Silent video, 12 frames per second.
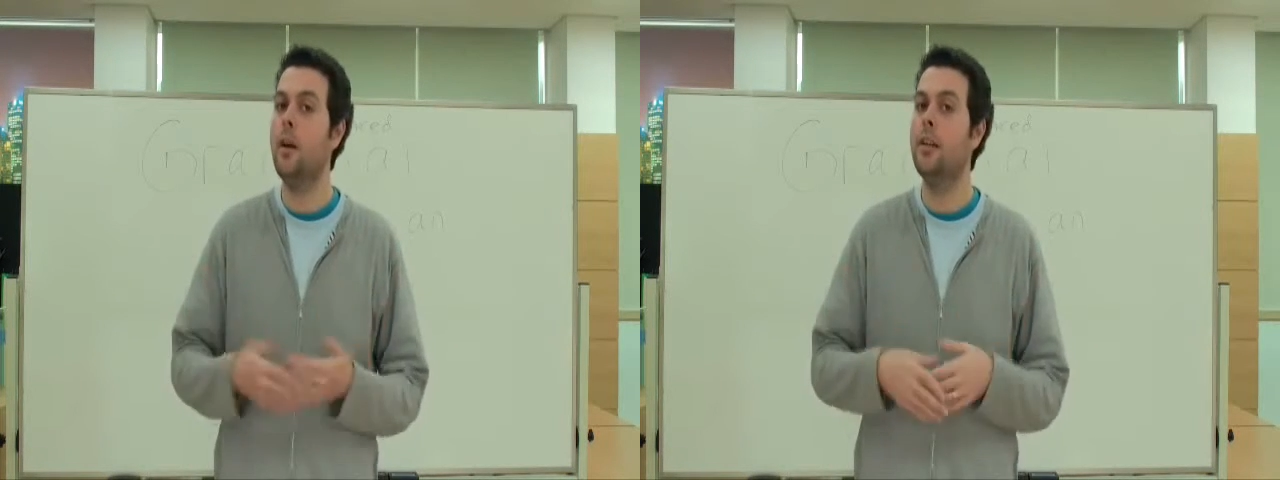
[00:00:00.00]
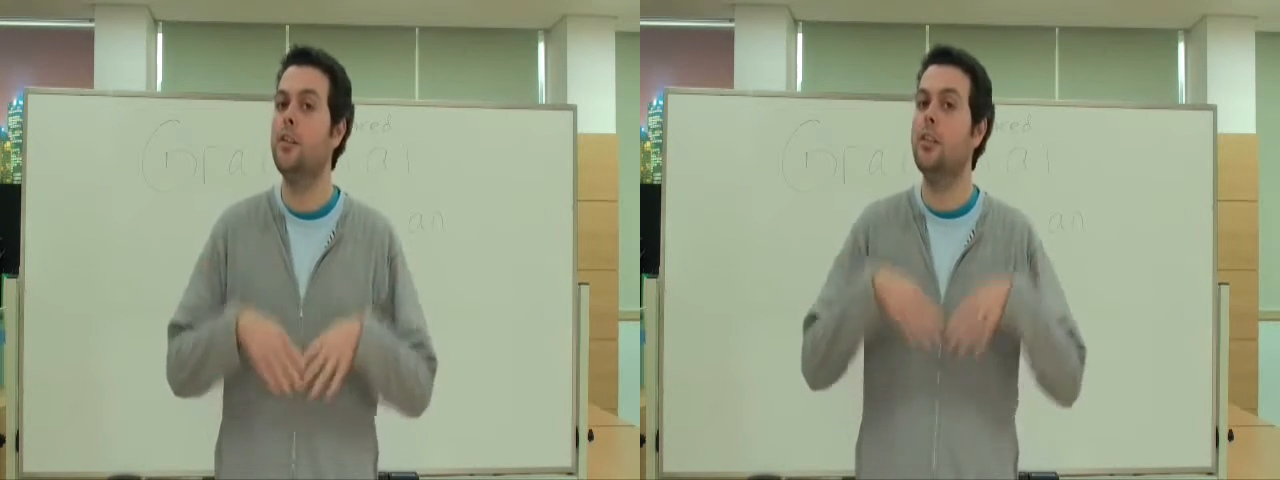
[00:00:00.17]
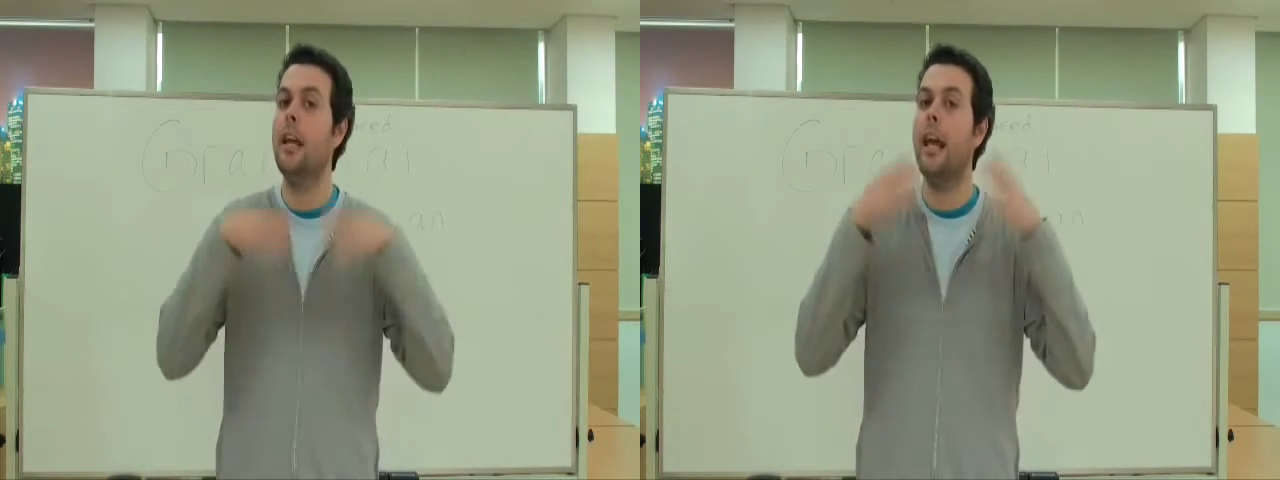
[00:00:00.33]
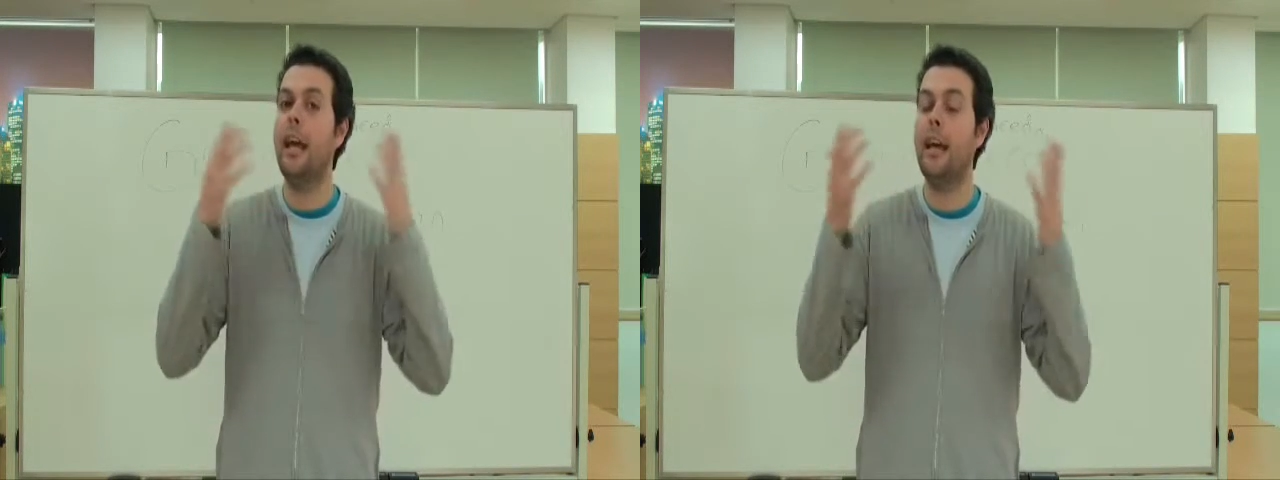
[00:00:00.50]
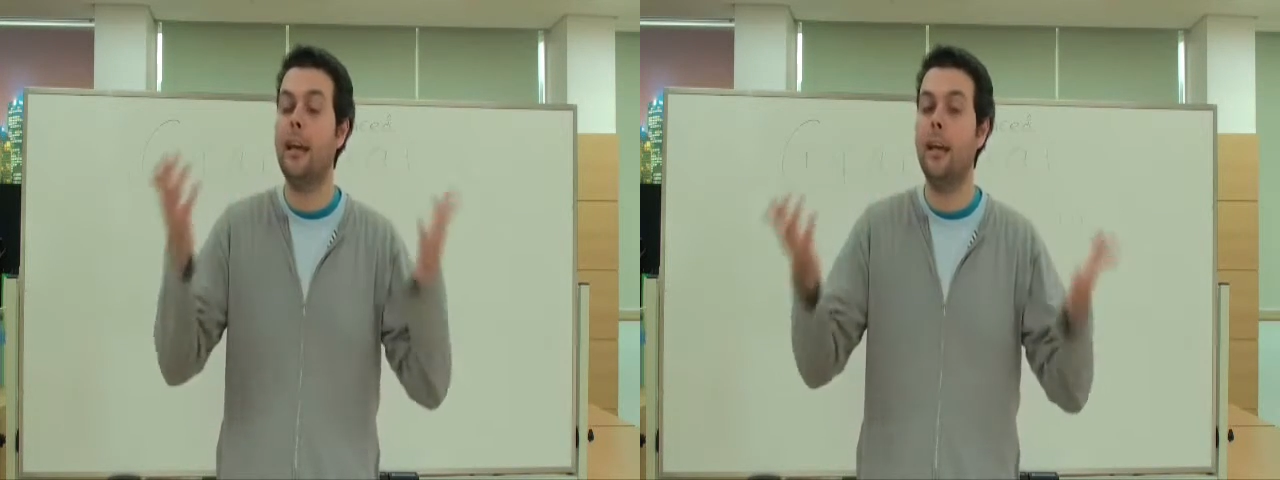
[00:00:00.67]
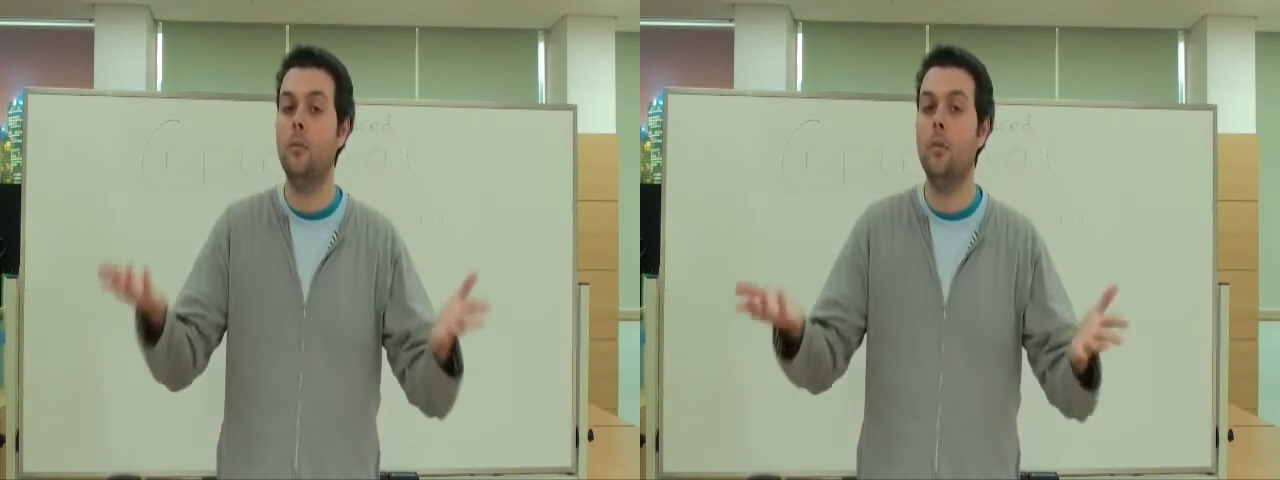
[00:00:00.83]
watch
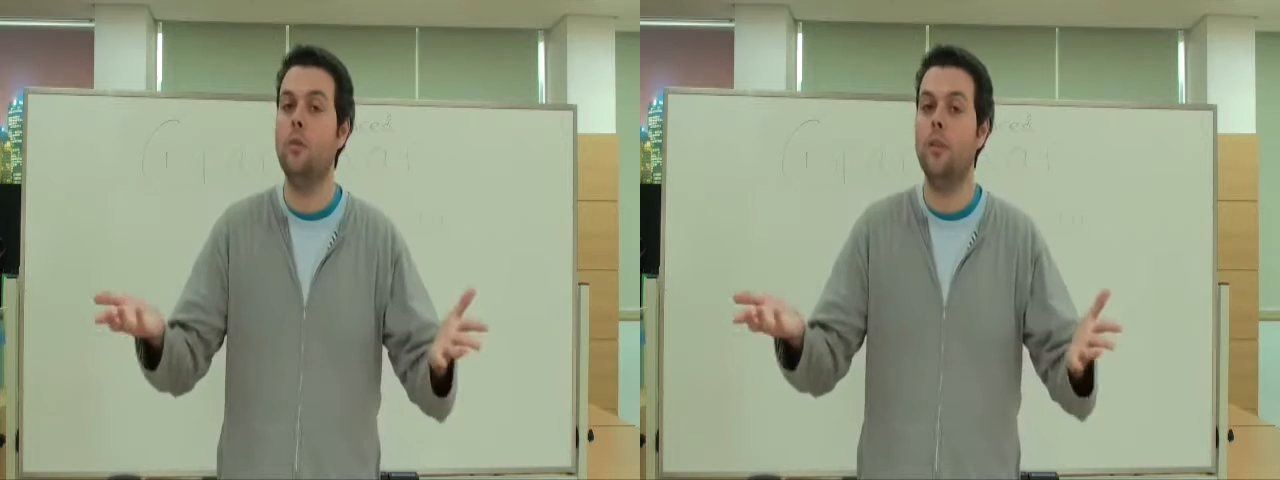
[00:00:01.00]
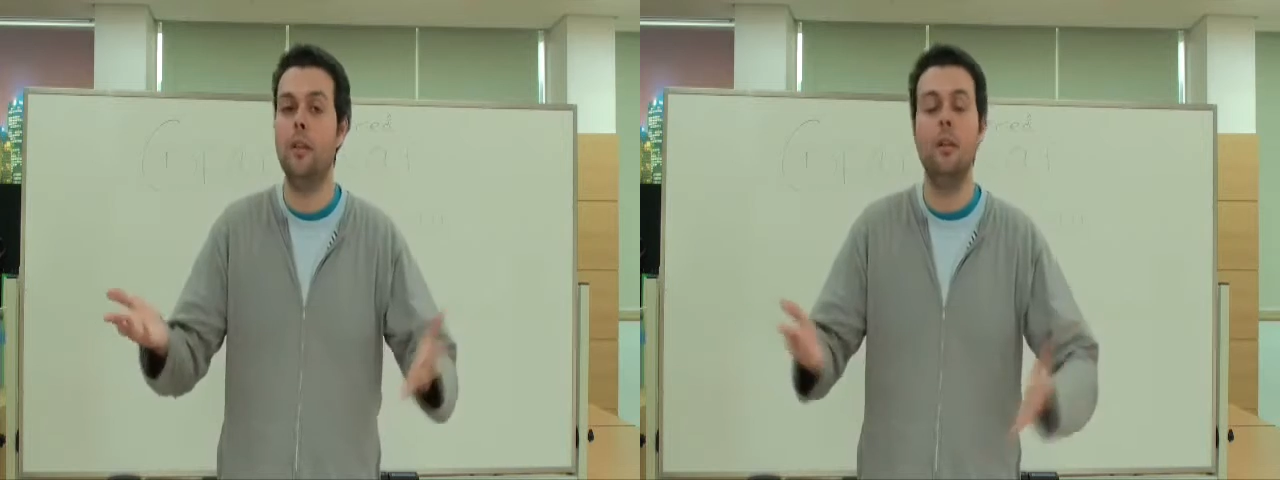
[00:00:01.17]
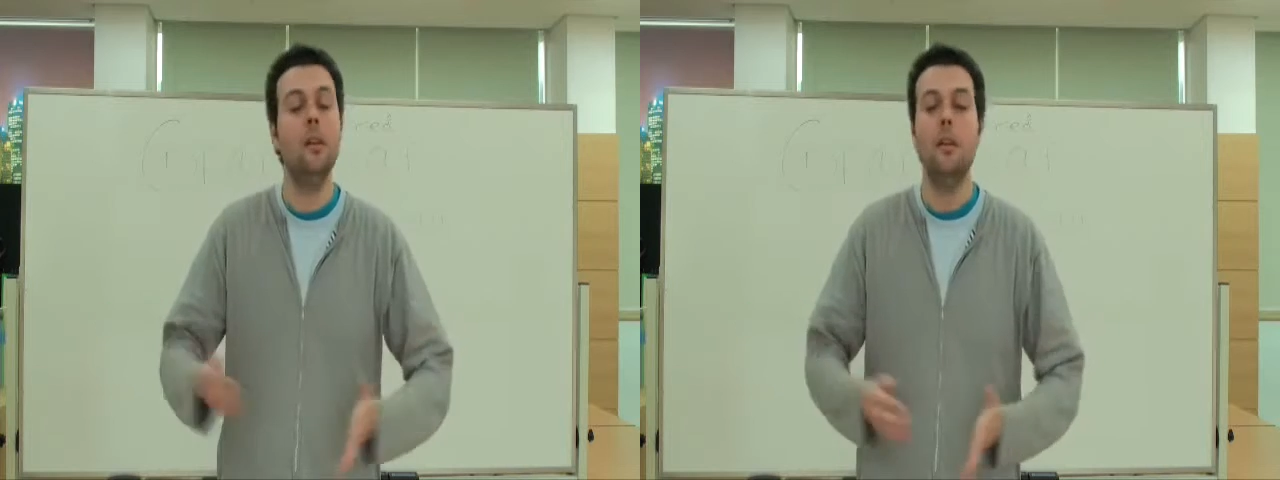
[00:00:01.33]
a movie.